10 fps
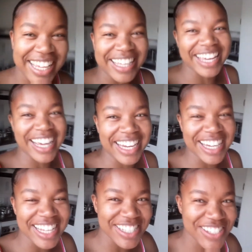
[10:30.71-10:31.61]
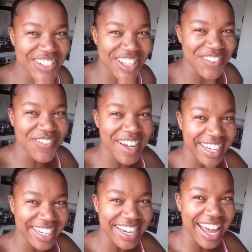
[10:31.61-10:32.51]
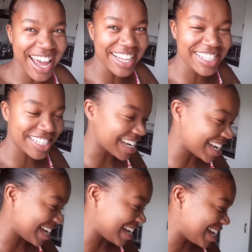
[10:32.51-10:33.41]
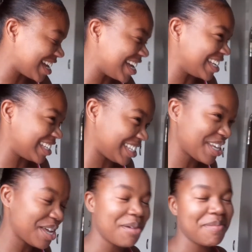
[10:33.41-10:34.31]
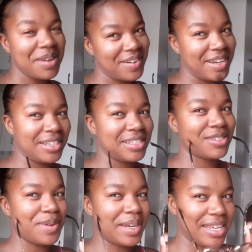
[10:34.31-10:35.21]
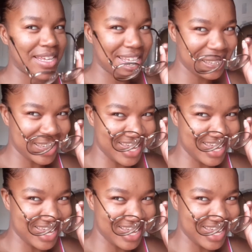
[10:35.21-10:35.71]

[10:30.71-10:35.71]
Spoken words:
Get into the fucking edges, period, sweetie.